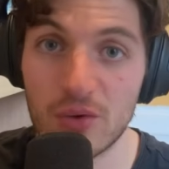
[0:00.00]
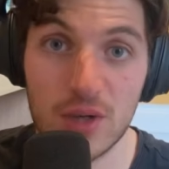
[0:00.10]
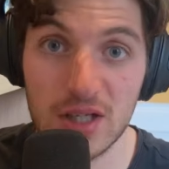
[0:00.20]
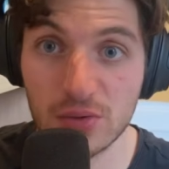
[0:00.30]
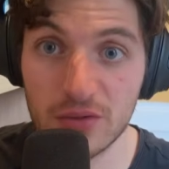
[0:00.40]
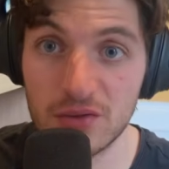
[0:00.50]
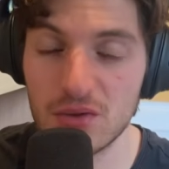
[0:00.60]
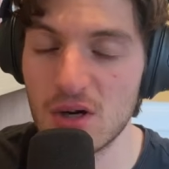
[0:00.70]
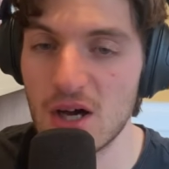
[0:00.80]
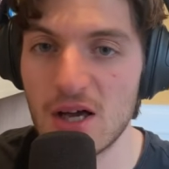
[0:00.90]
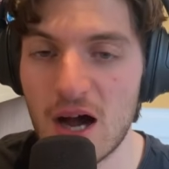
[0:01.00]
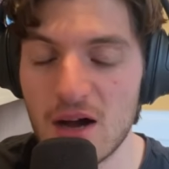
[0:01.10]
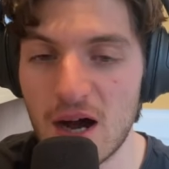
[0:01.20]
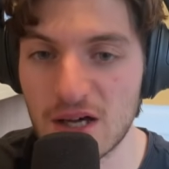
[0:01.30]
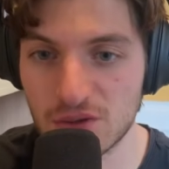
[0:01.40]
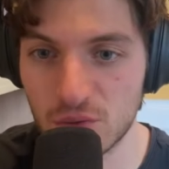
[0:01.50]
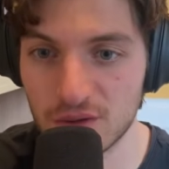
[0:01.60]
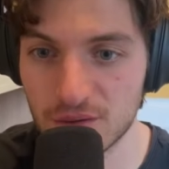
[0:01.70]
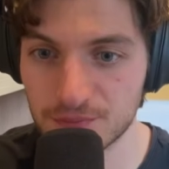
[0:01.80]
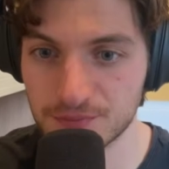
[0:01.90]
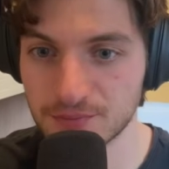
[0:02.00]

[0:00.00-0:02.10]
have a weekly review, as you want.